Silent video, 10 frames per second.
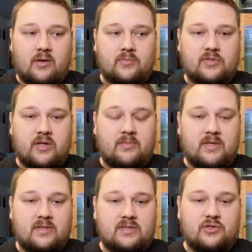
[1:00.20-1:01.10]
So that
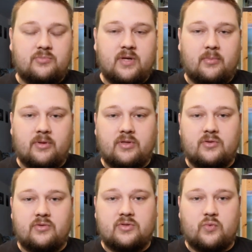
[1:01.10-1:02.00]
means you'd be able to
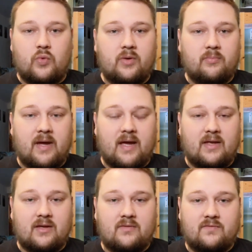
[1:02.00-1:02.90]
use one
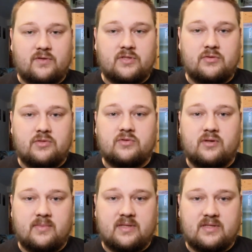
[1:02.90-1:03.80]
packet for 2
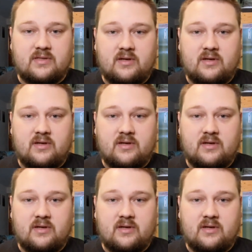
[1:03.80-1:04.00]
treatments.